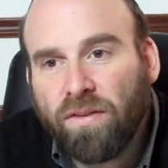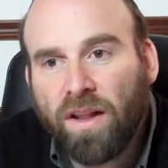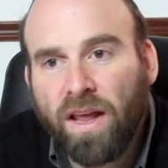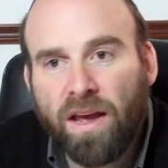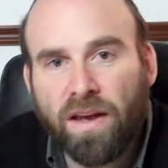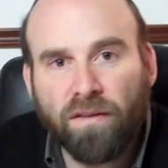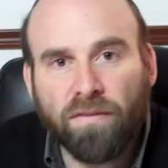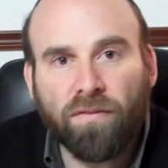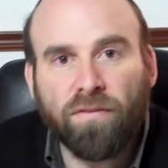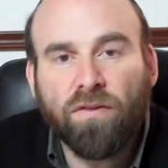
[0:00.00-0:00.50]

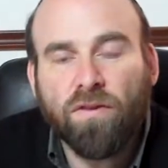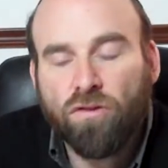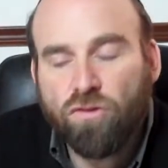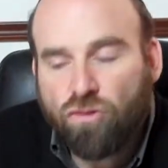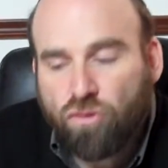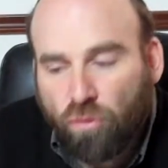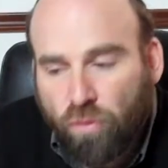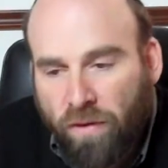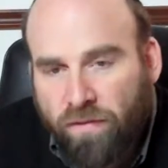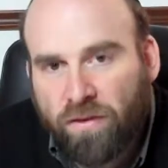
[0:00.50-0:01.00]
lev,
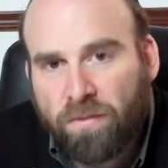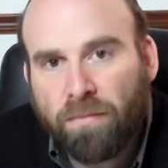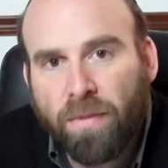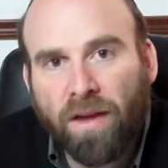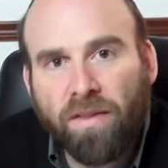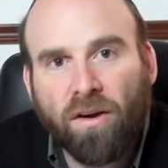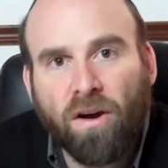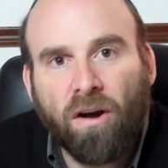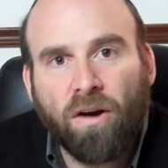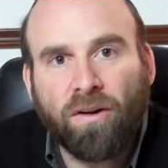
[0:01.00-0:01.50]
driven
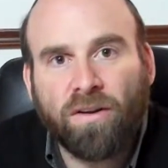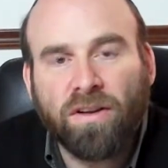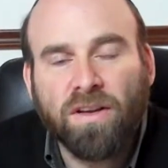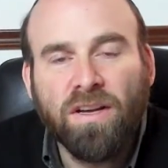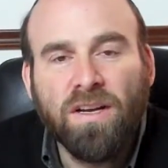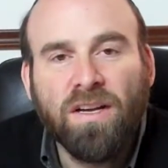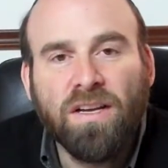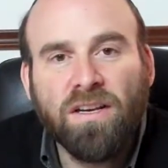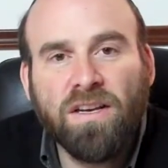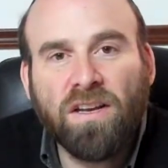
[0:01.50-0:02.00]
by the heart,
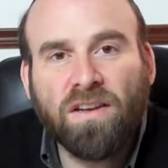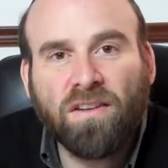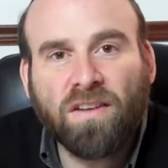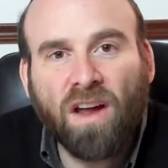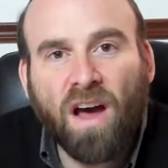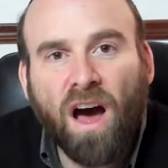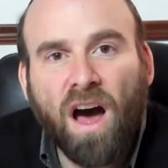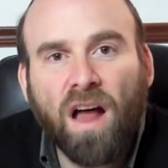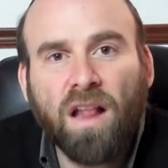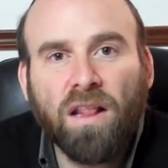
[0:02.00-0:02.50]

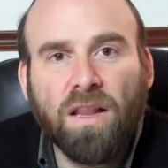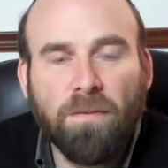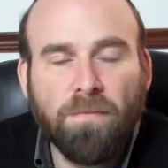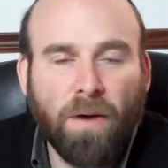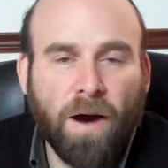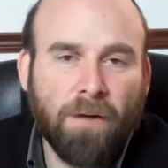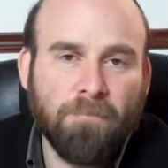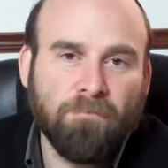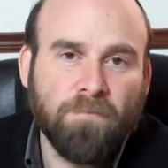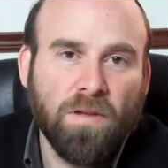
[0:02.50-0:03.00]
nisa'al
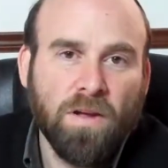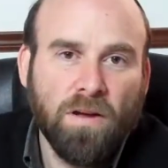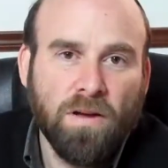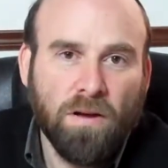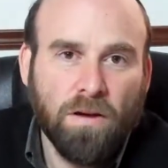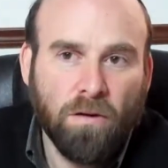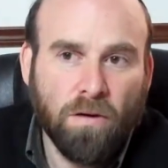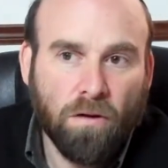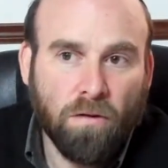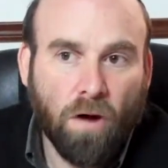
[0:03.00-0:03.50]
libam,
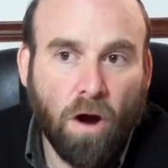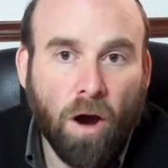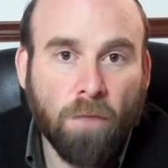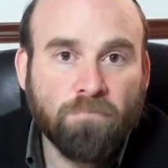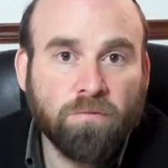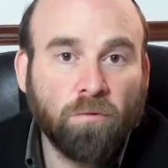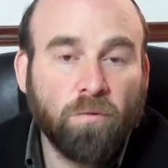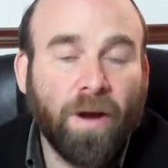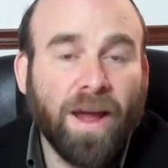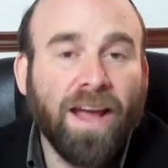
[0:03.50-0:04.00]

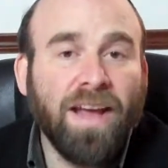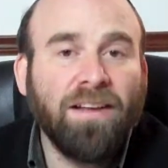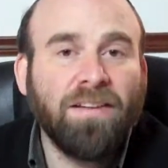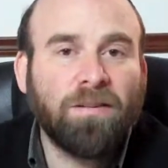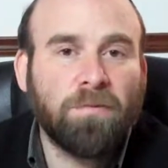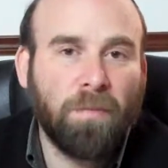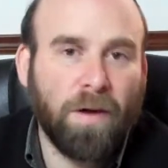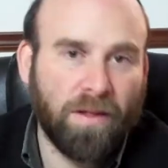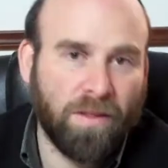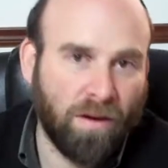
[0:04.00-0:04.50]

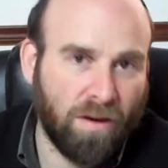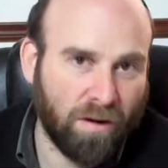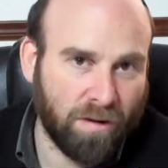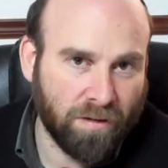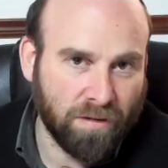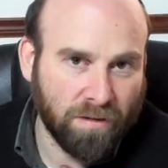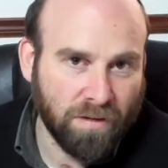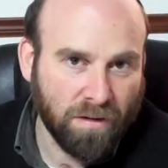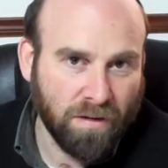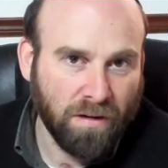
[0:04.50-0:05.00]
upraised by the heart.
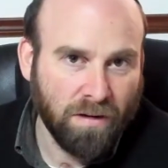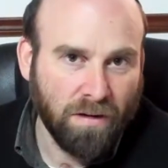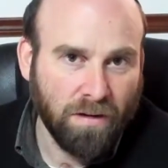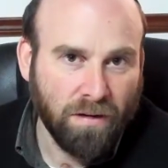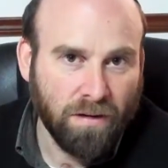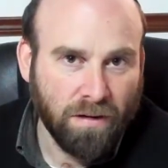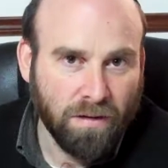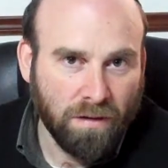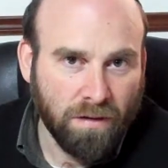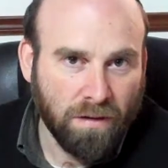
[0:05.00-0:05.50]

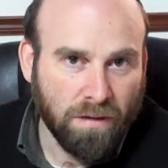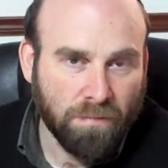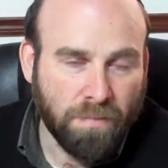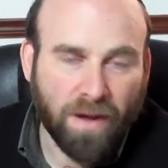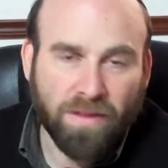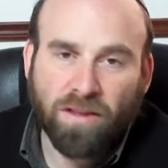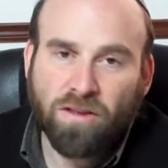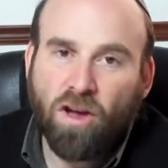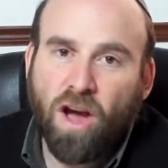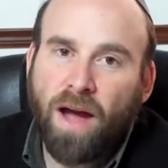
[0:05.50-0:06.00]

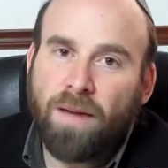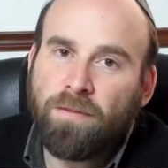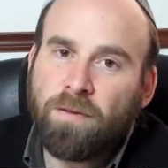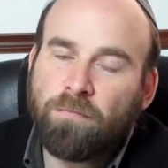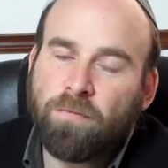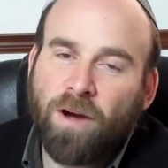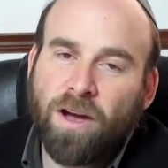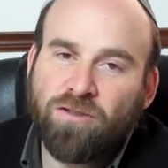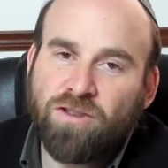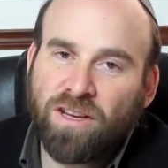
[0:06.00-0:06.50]
By the time the
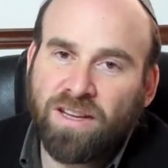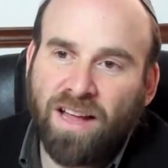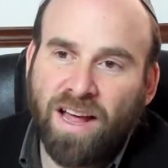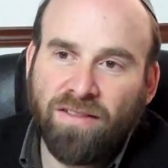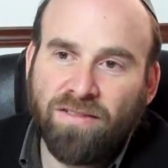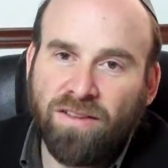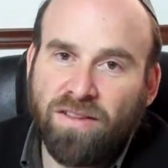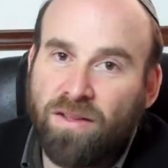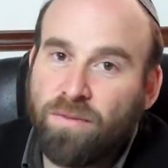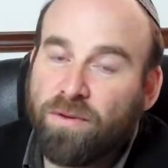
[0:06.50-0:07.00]
project
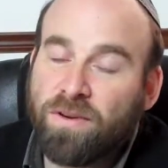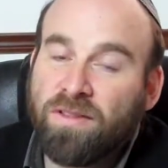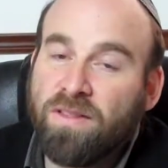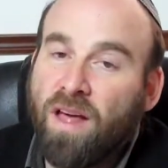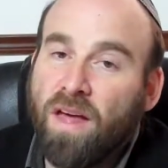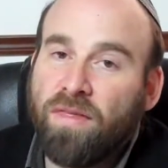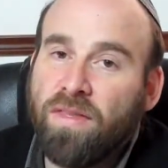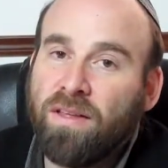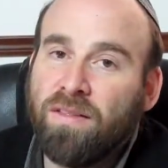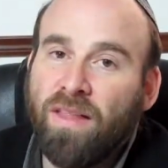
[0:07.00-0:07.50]
ended, there was
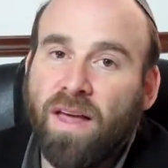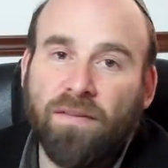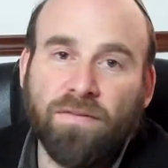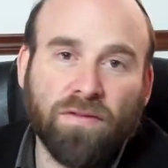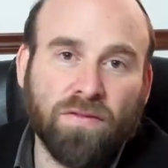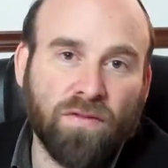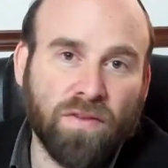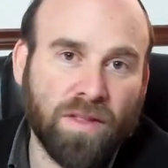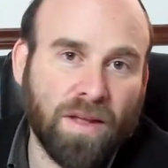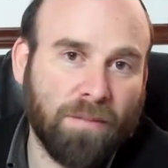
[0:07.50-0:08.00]
nothing
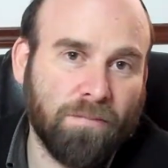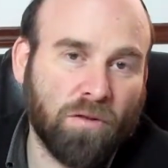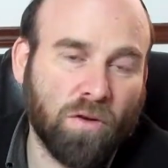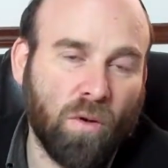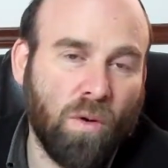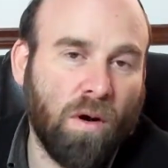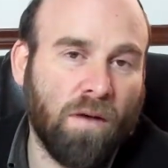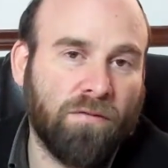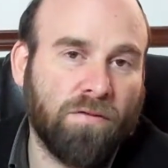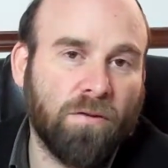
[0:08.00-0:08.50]
left for them to
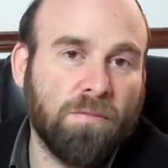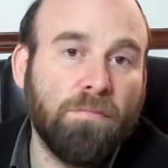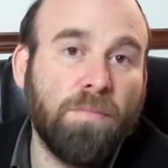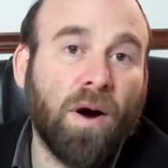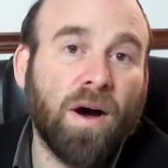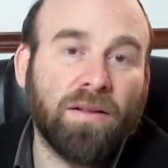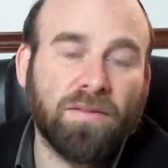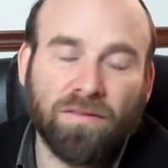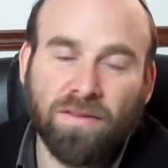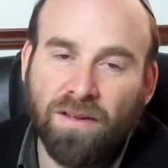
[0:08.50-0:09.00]
offer
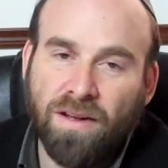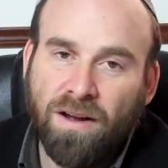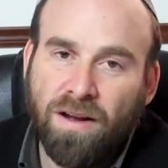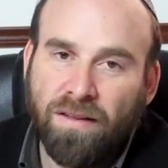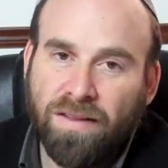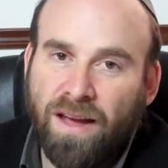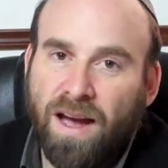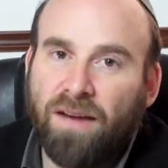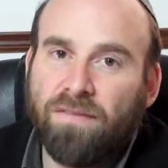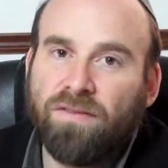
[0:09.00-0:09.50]
but
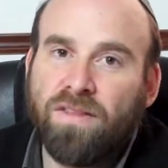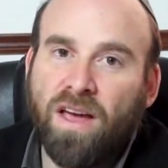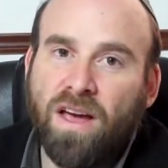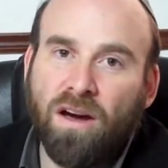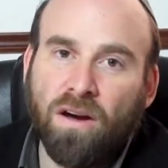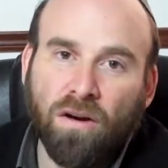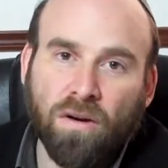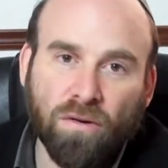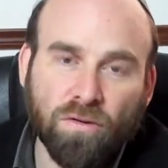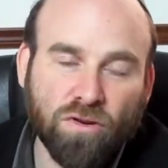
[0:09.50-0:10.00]
the Avnei
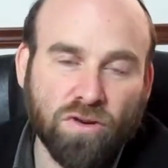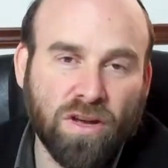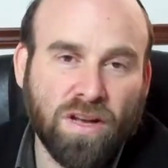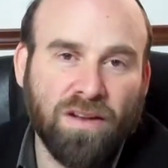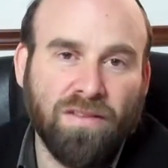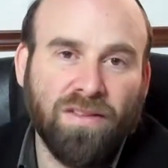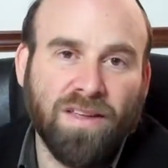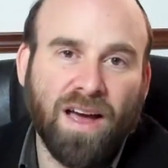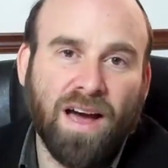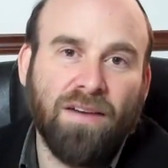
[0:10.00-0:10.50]

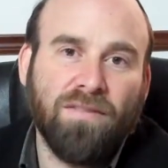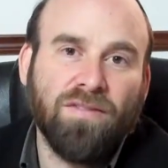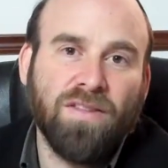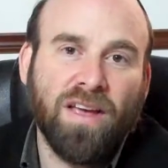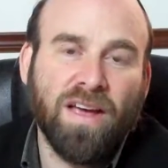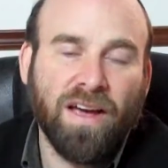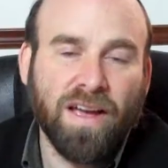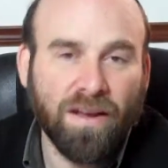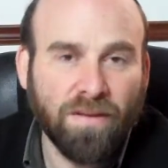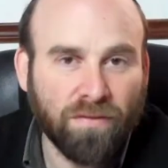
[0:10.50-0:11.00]
HaChoshen and the Avnei
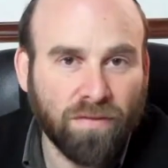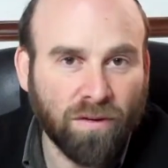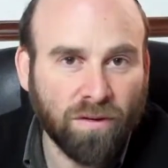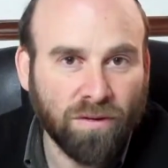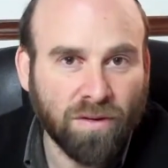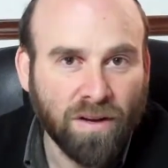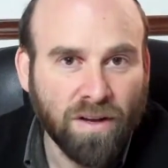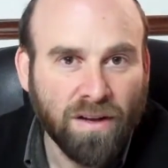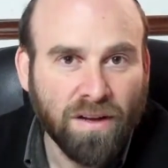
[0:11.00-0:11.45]
HaEphod.